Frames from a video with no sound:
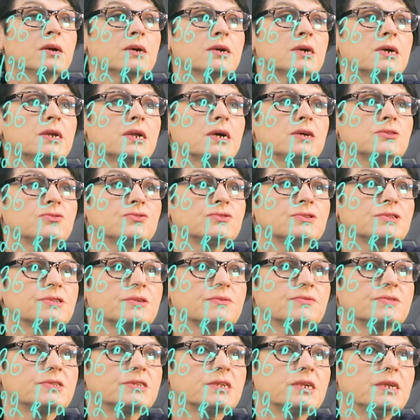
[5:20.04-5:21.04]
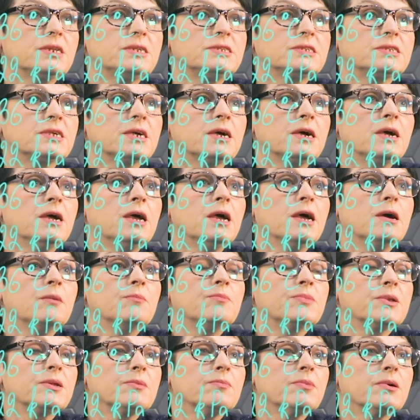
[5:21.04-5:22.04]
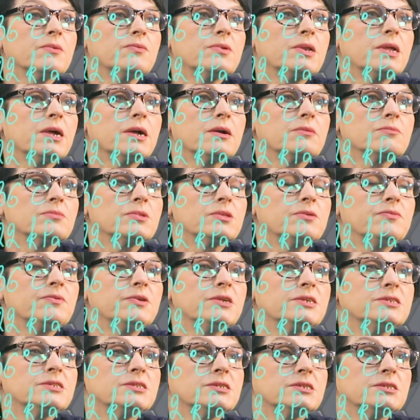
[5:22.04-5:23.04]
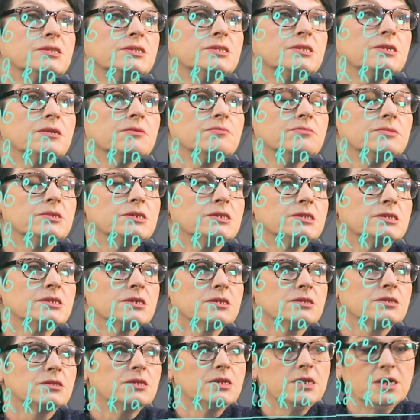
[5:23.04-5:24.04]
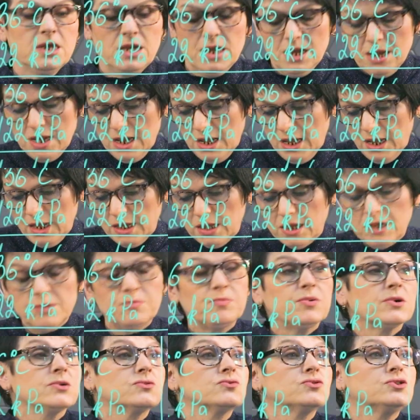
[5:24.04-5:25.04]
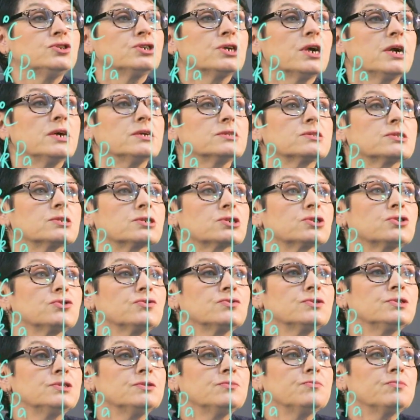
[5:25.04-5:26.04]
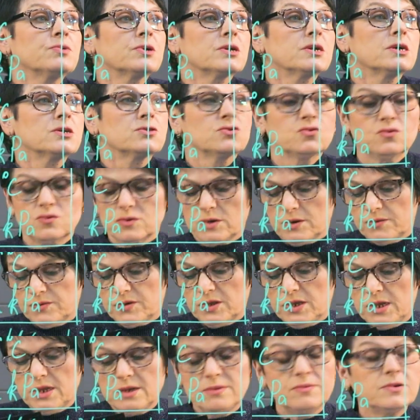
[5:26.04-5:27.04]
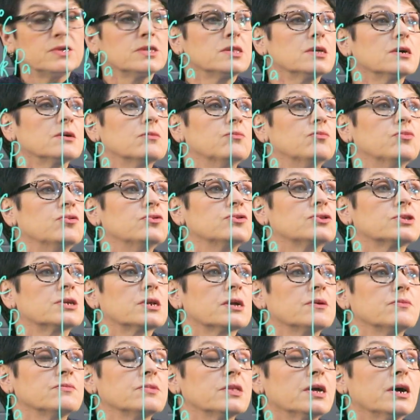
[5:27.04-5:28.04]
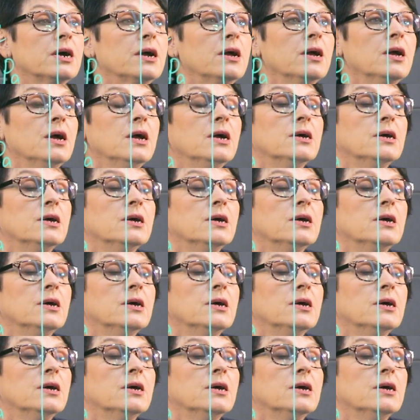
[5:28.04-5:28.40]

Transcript: Celsius and we get the temperature in kelvins. Now we can convert our formula to find the paint mass, and the paint